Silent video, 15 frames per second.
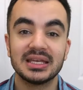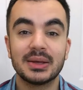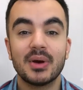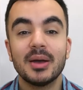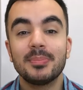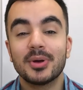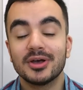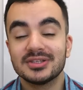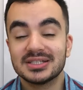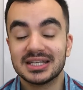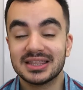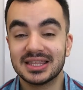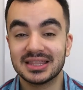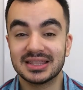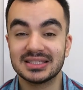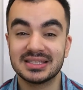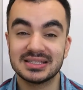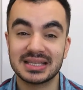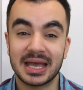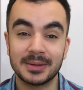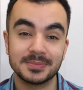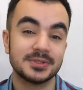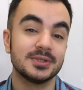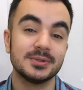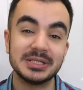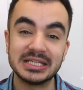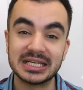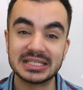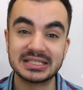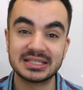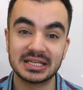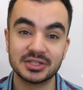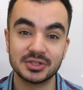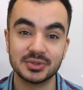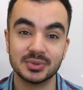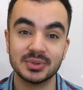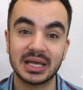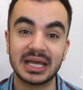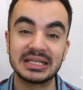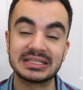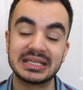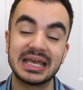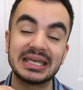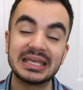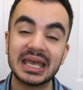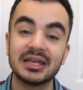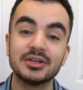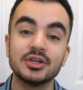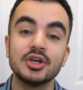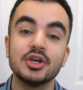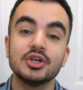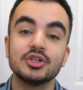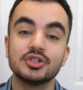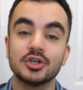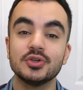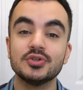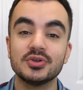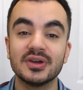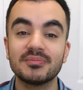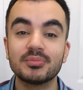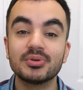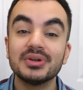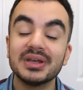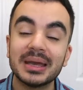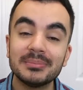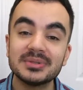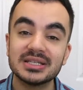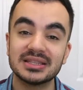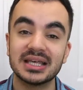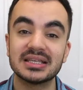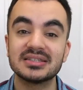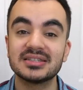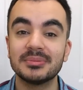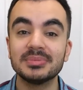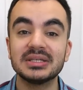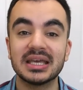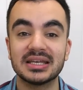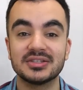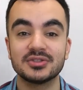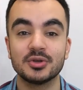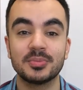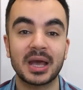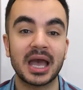Now, I personally think this is absolutely essential, and as it again shows you have preempted that some guests who